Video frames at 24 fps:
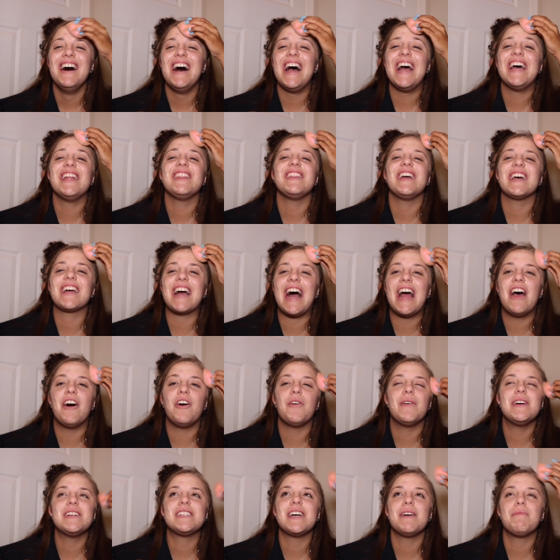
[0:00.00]
and like I
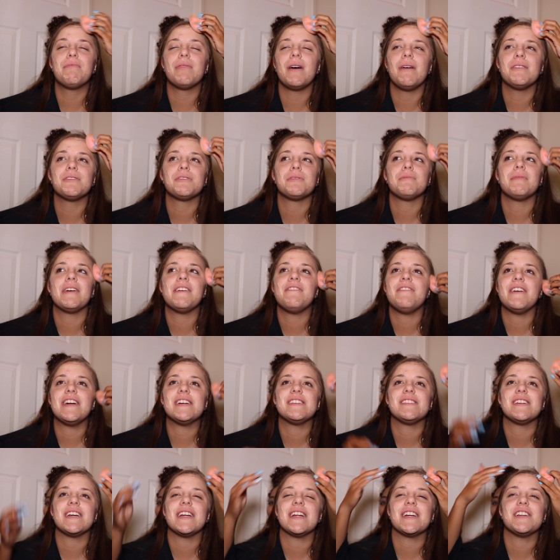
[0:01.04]
always have problems with my
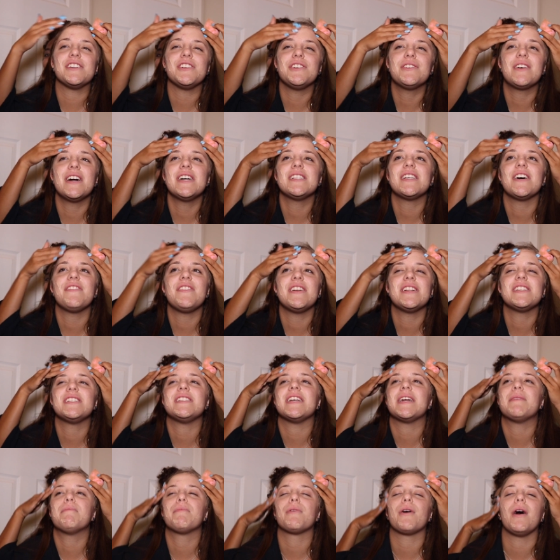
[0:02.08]
face tanning. Do you guys have that
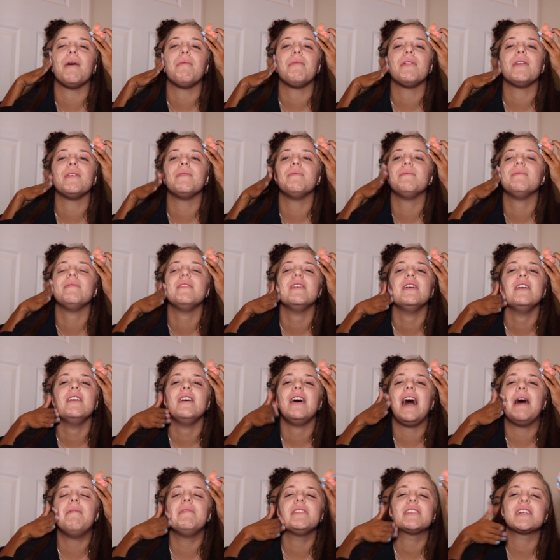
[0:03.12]
same problem?
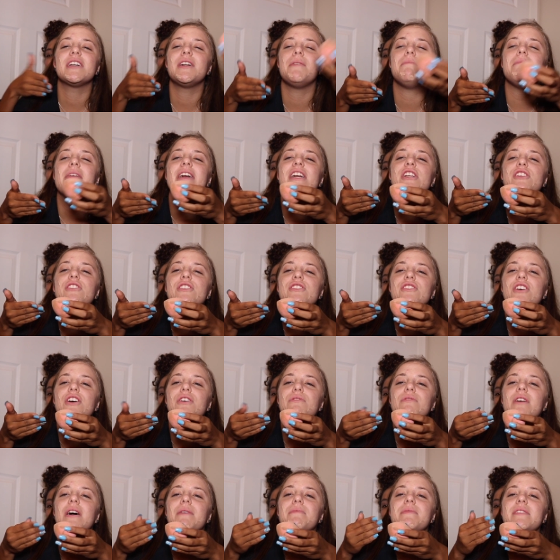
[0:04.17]
I'm just gonna make sure it's all
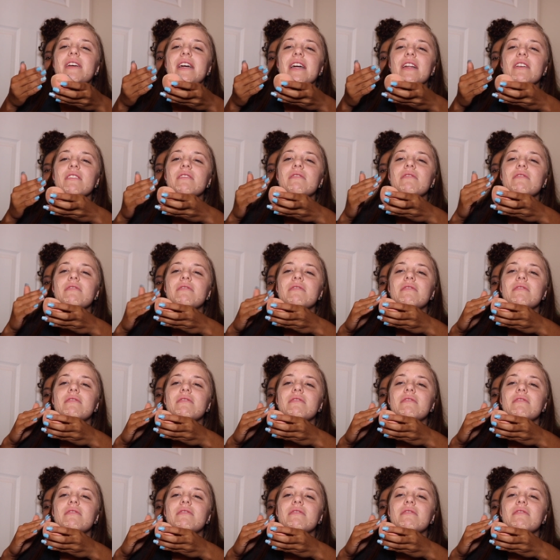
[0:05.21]
rubbed in